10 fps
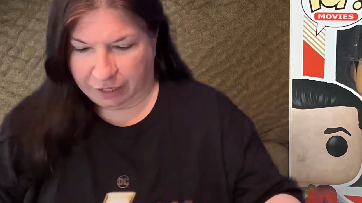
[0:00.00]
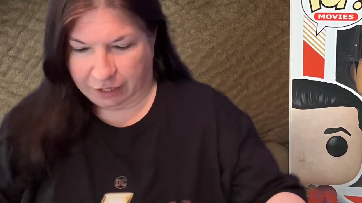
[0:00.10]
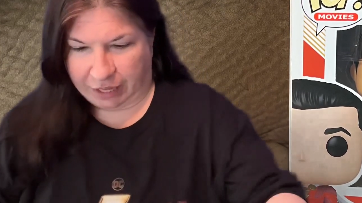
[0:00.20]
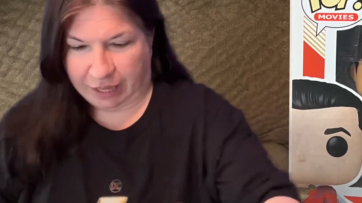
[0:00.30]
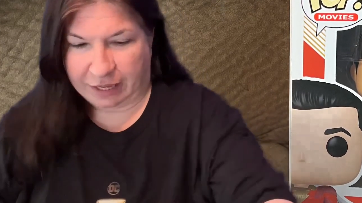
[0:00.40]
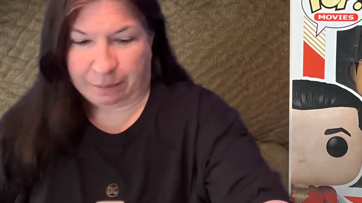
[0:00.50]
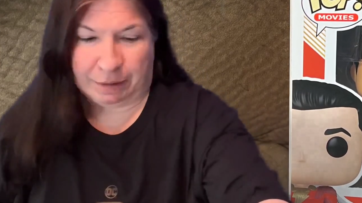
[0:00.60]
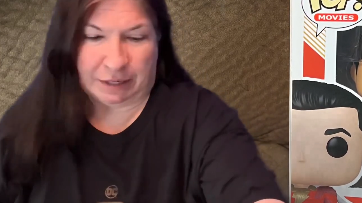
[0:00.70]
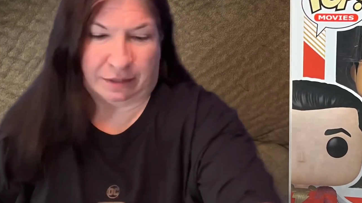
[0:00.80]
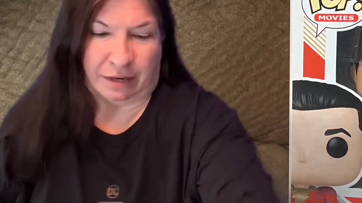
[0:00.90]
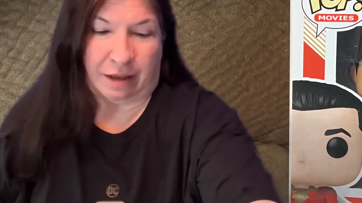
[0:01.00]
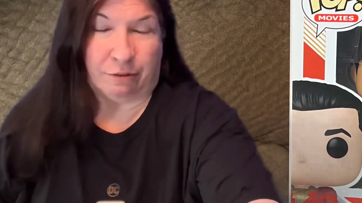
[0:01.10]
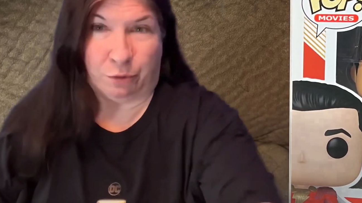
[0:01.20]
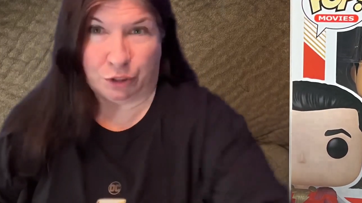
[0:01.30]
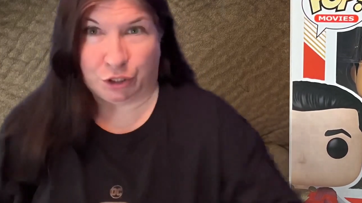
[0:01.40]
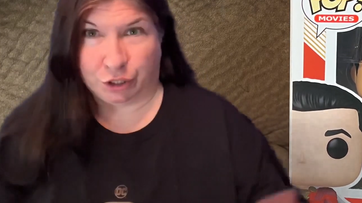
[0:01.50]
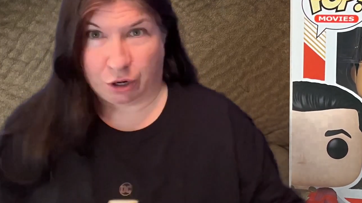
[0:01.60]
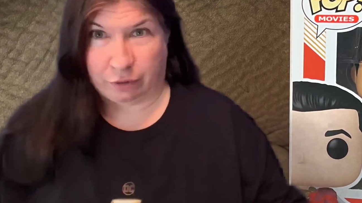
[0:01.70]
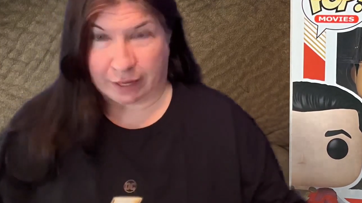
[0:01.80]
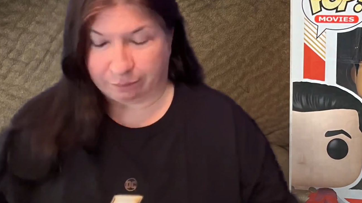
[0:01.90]
Okay, I mean, everyone should
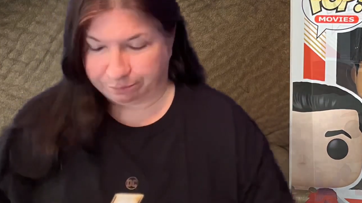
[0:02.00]
know that.